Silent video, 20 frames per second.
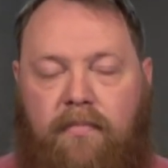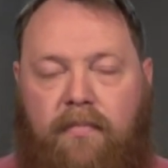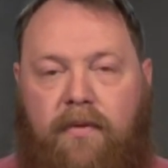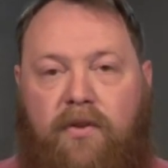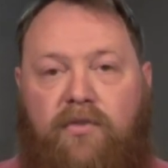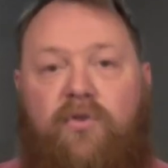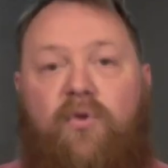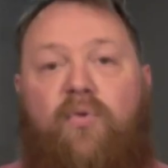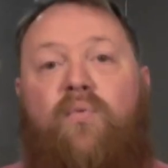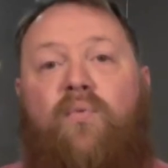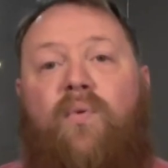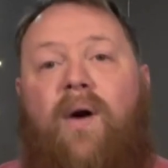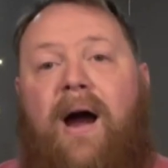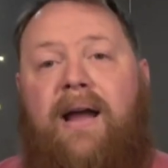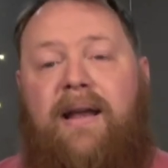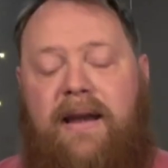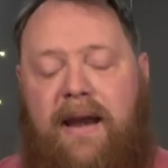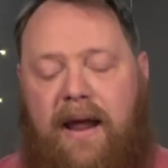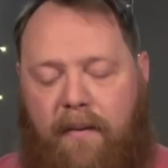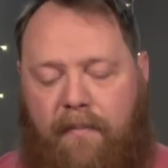So
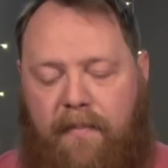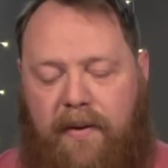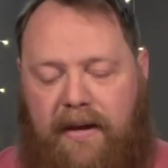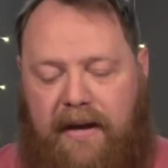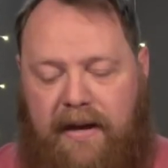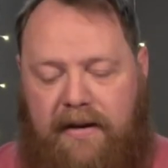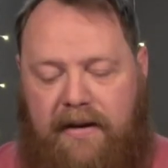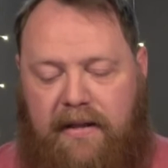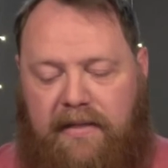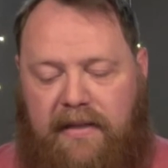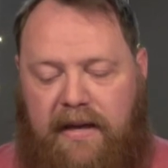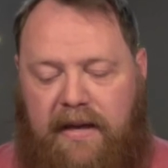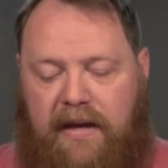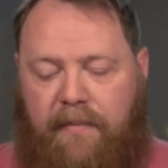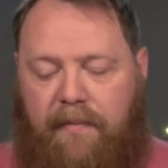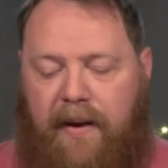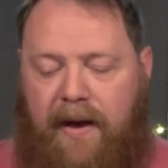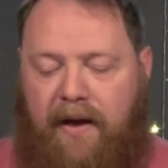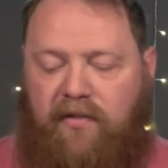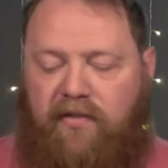right now, begin to think
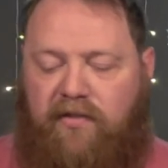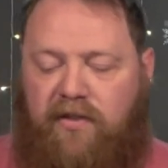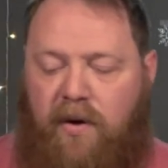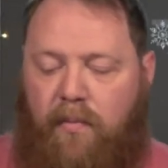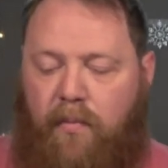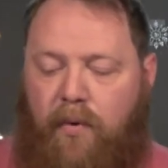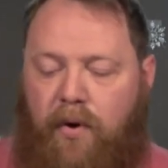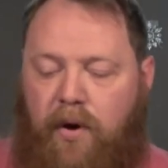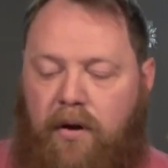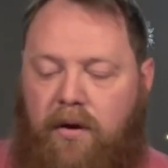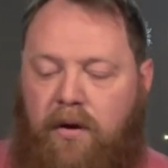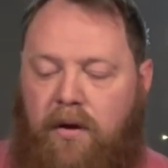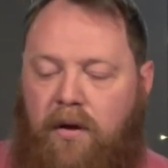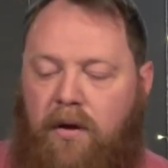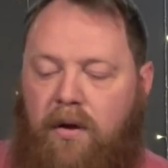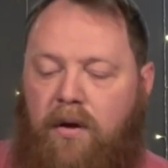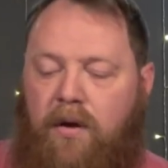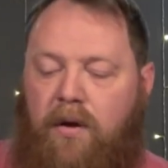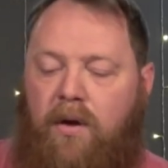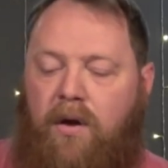about someone
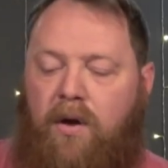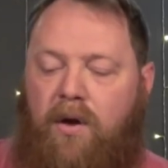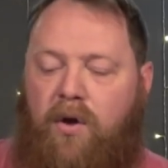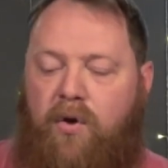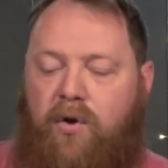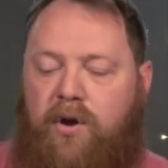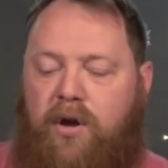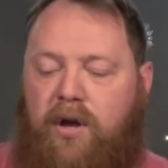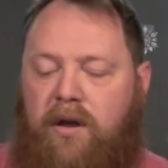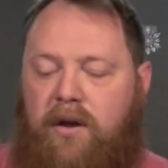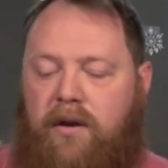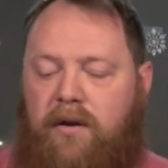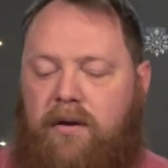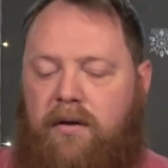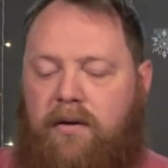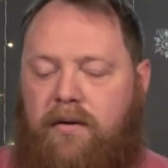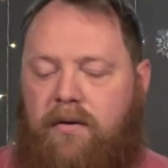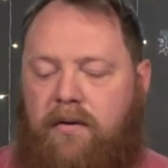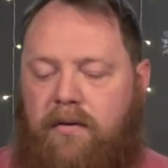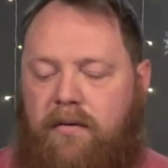who could
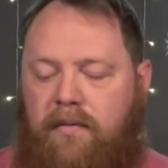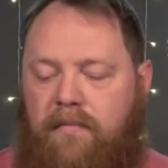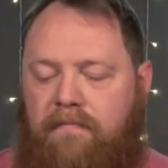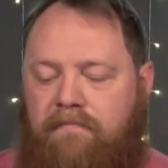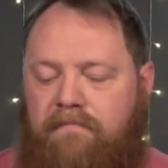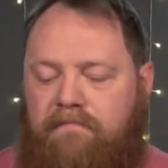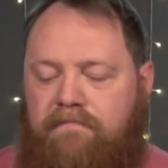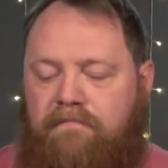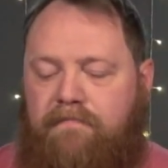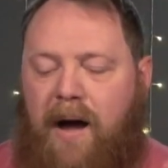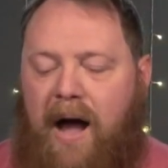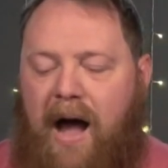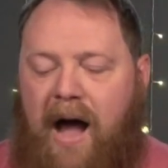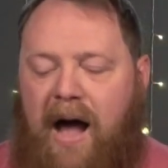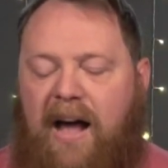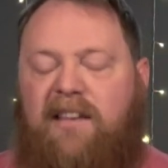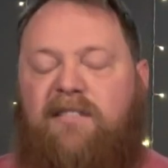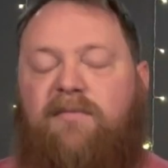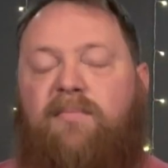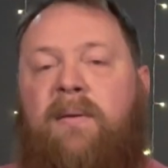
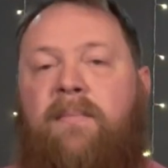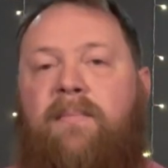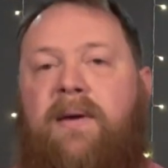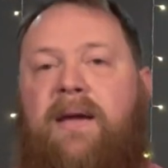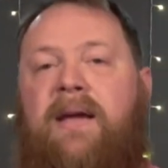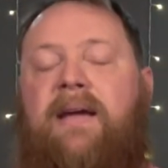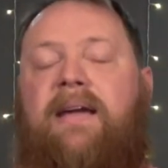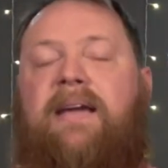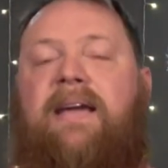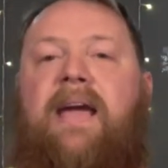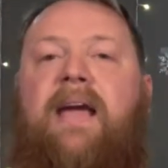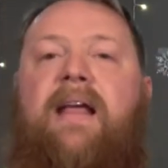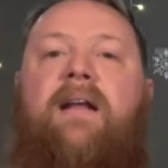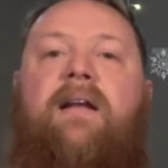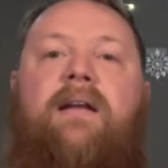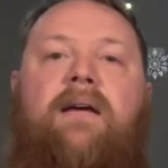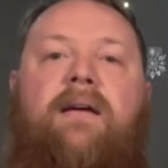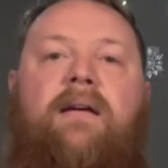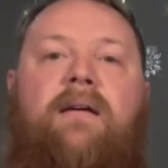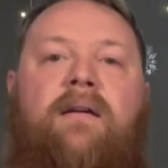possibly be a
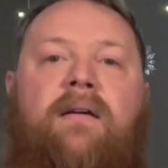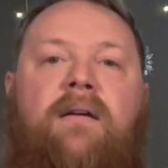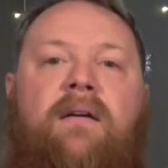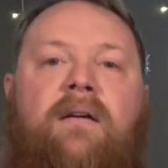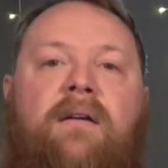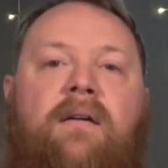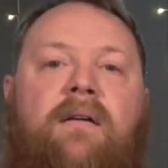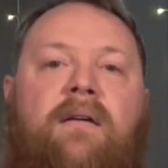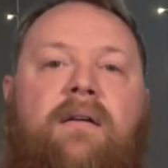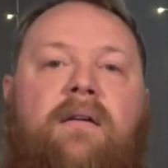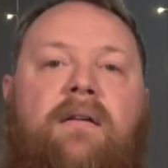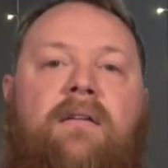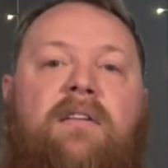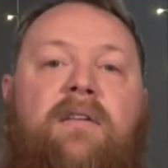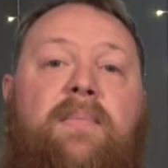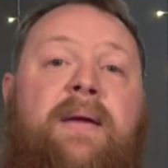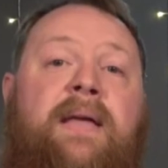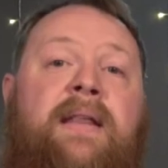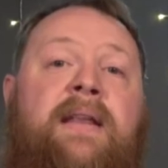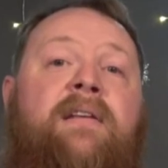candidate
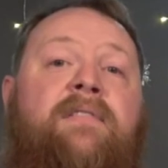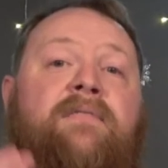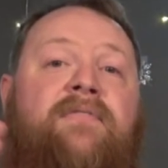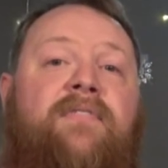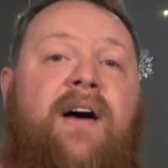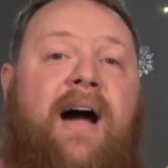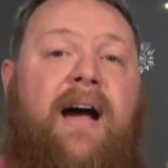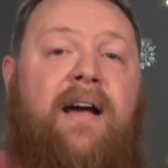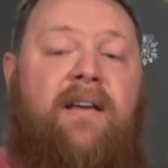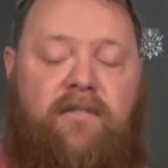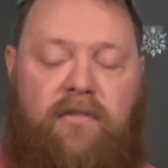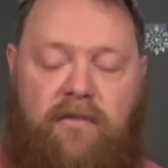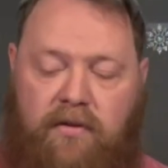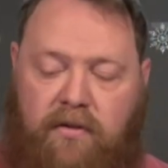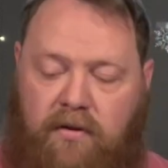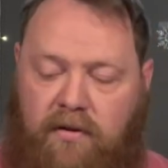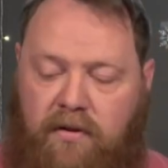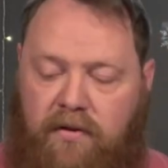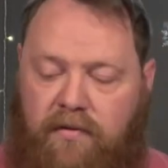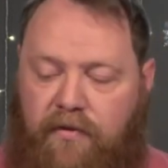to be an
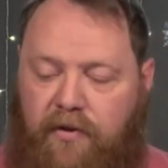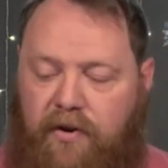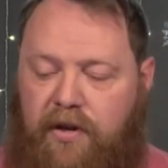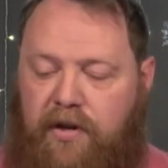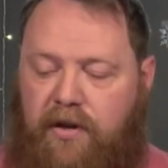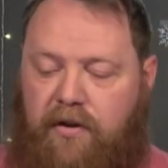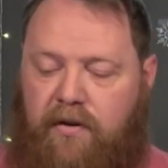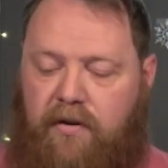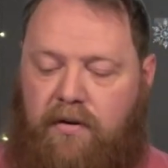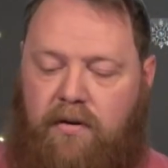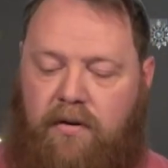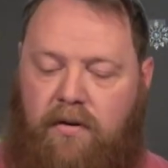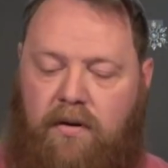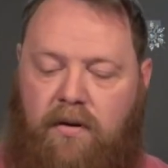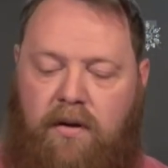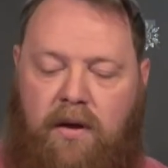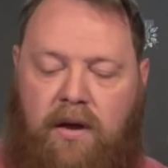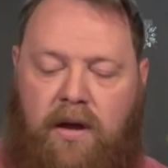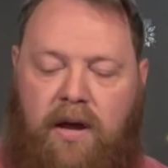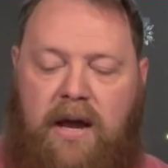advisor for you.
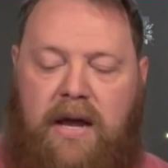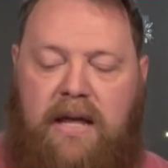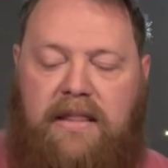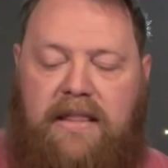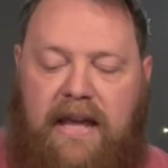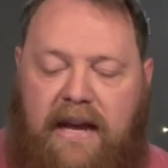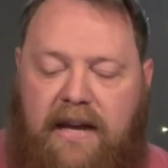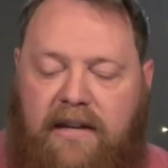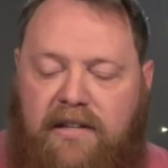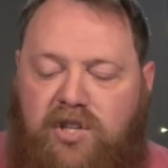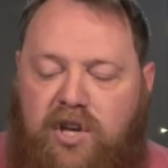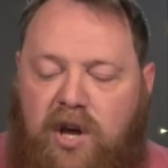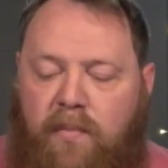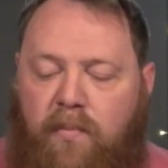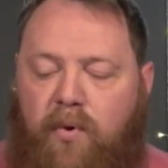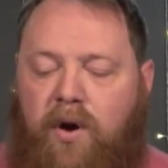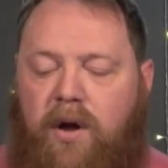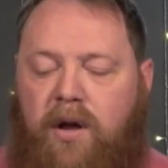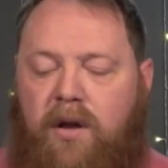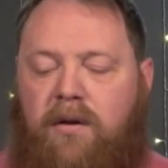Think of
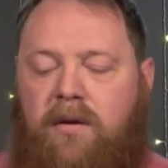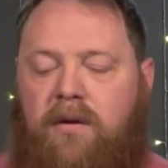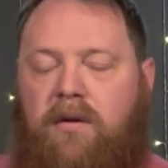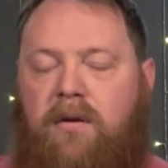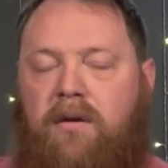someone